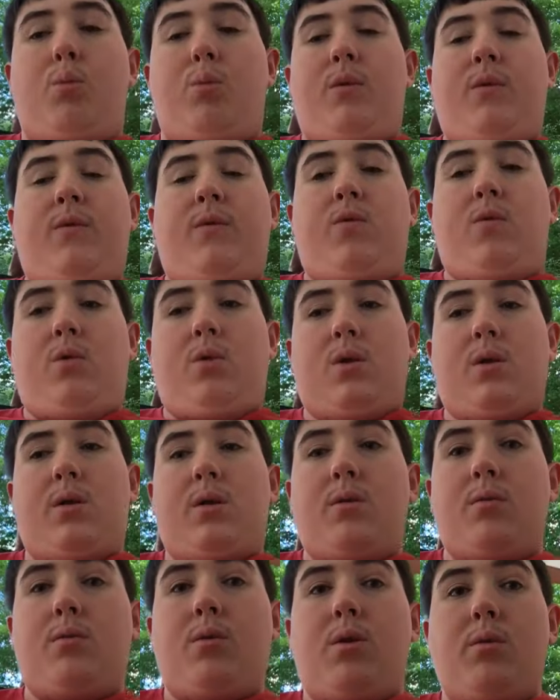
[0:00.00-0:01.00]

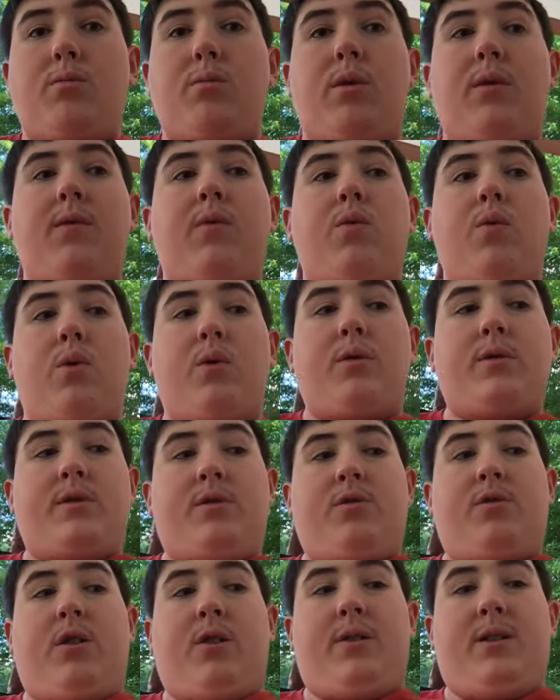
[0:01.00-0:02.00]
before
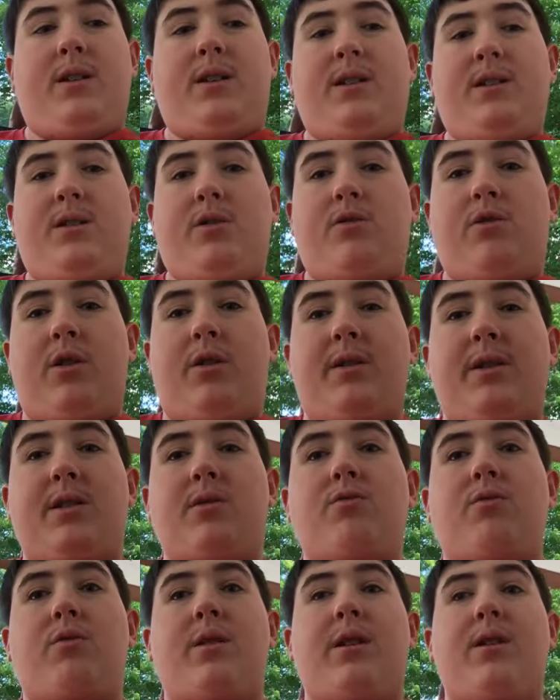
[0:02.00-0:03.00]
you tell
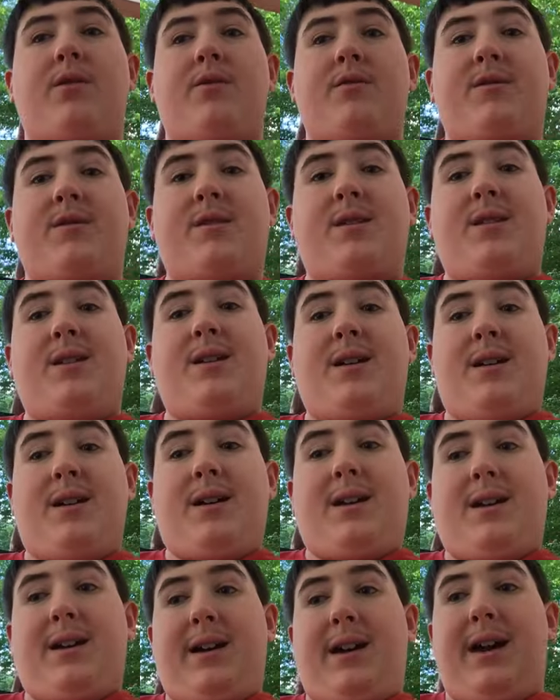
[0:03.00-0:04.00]
anyone else,
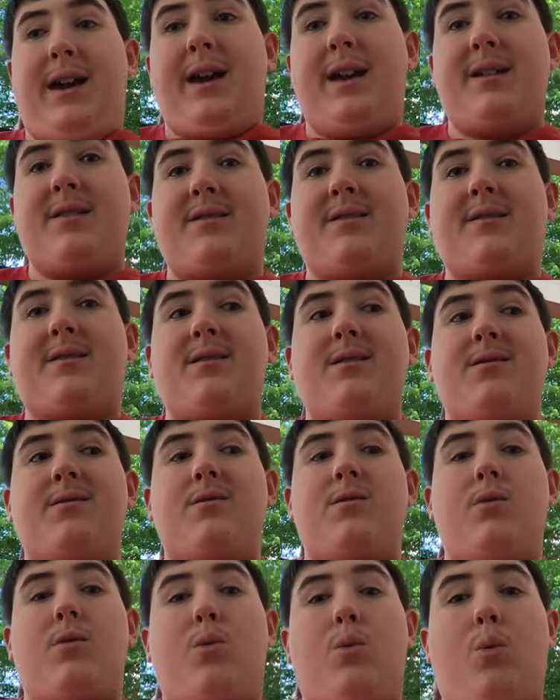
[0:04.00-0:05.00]
ask
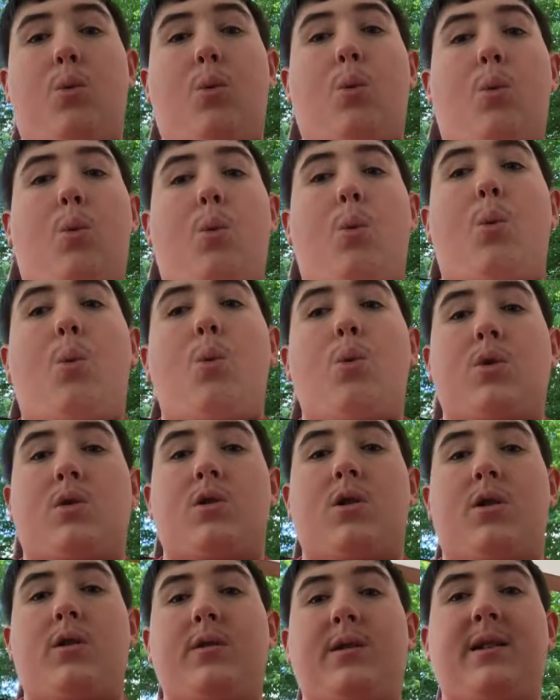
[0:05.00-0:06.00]

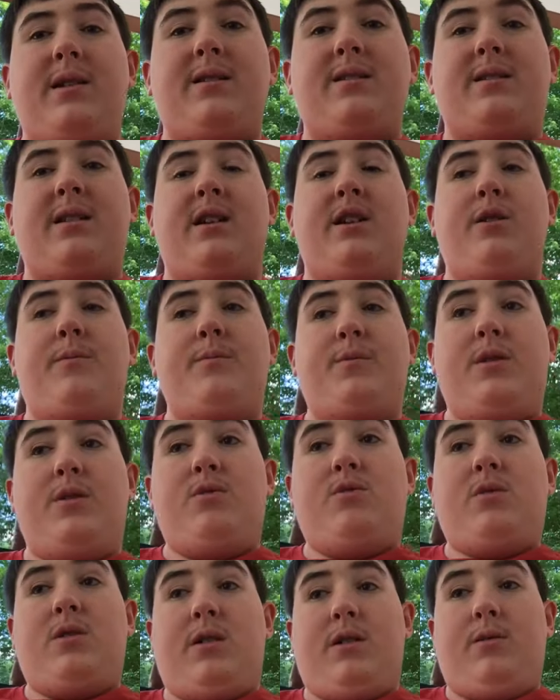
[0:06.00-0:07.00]
God to help you
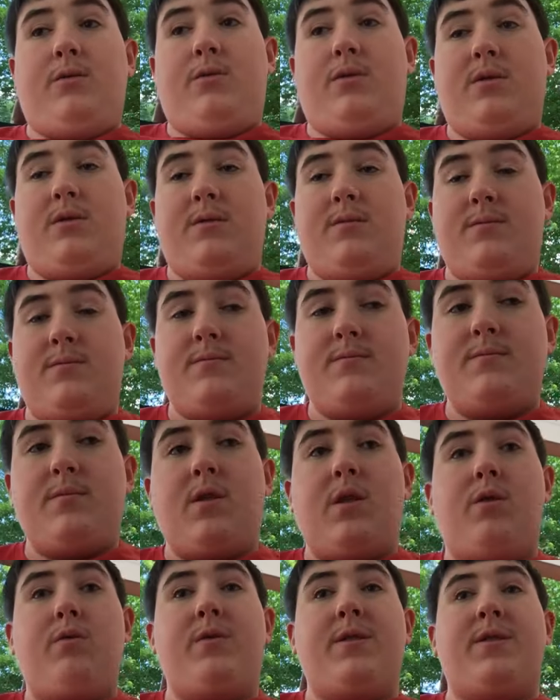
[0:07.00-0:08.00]
too
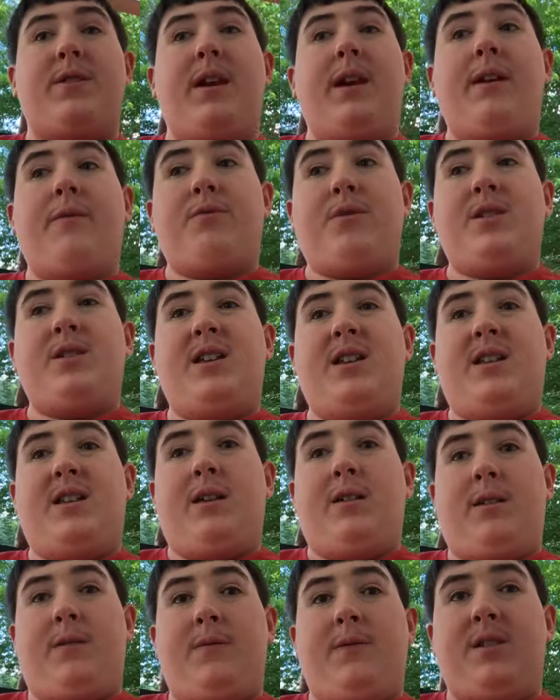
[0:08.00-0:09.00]
with every
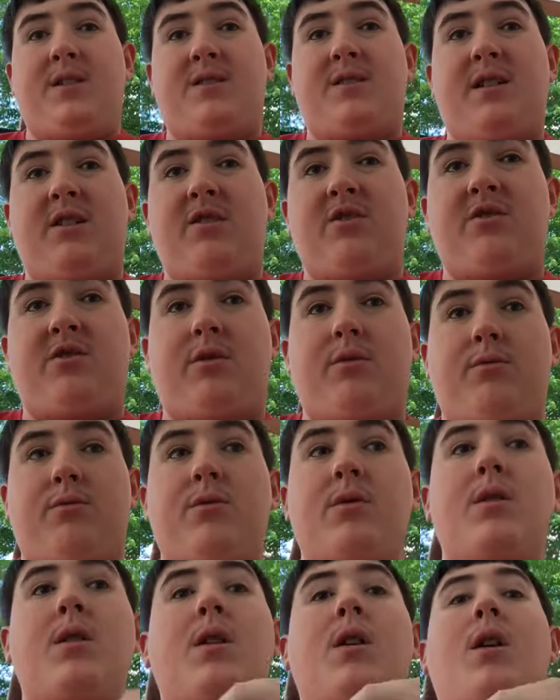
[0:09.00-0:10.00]
detail of this issue.
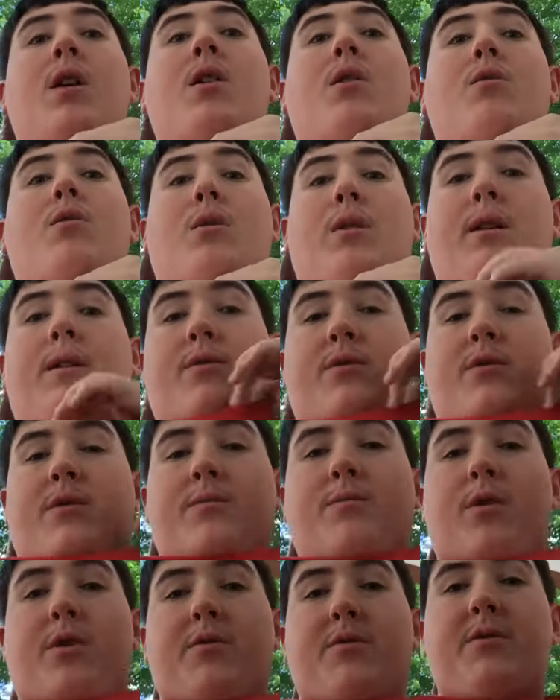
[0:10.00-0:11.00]
Whatever's
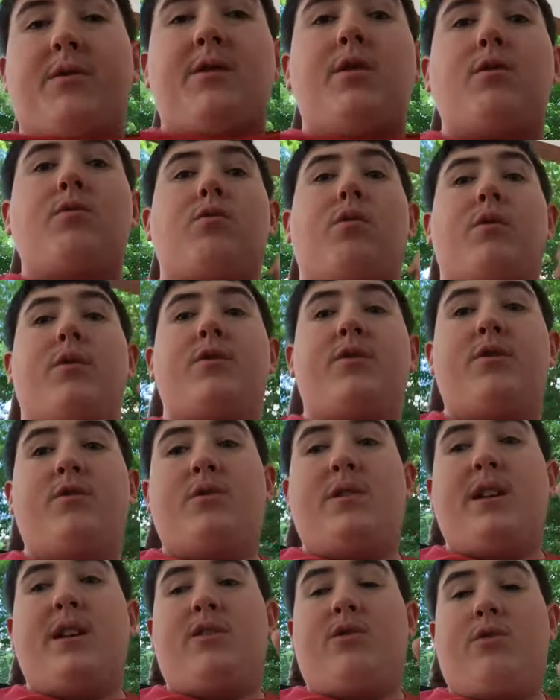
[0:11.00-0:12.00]
bothering you, worried you,
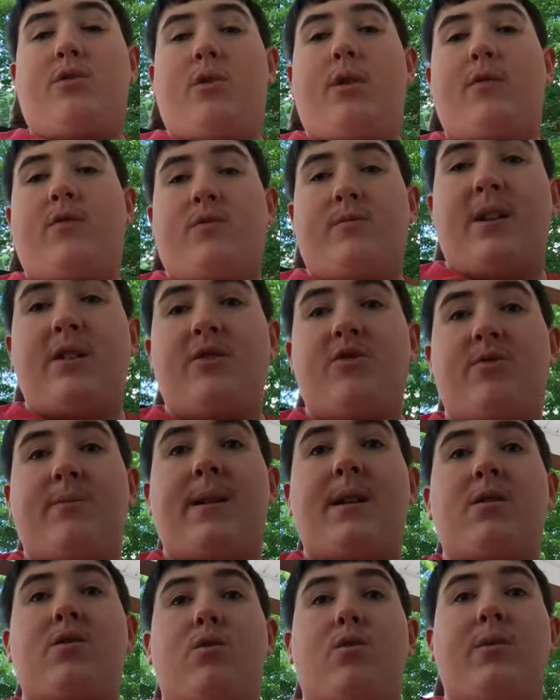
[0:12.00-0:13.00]
ticked you off, or made you
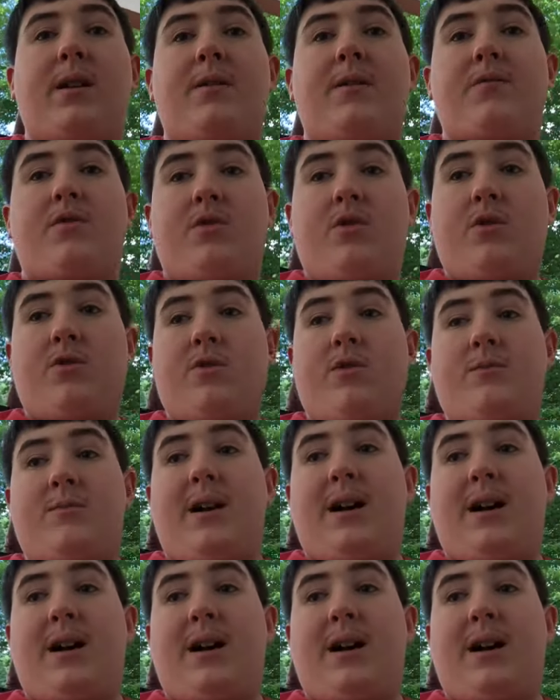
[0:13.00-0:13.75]
mad, or whatever's on your